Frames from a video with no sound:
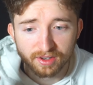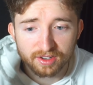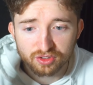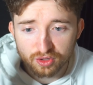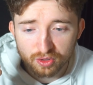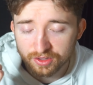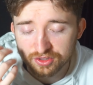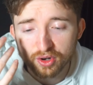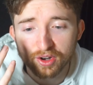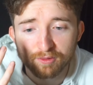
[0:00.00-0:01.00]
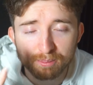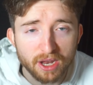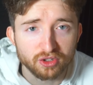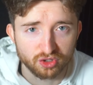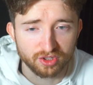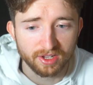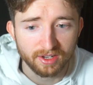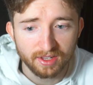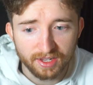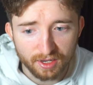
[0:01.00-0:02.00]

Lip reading: and there's not enough punch there.